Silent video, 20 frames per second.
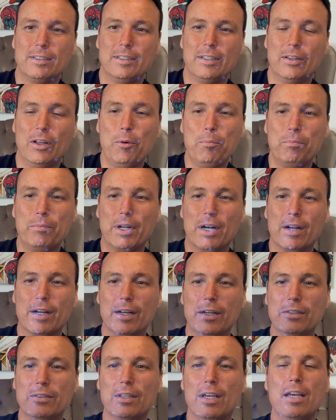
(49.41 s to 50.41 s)
Oh, there it
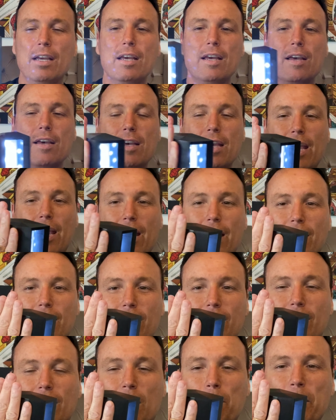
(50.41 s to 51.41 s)
goes. And
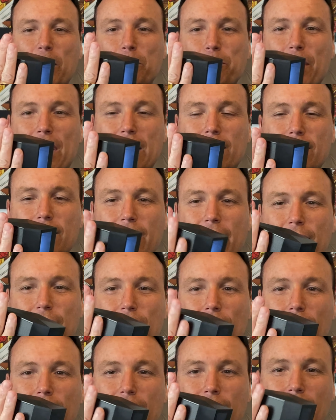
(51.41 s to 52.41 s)
there must be a
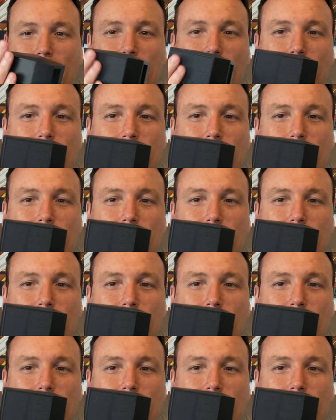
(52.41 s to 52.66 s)
sensor in there.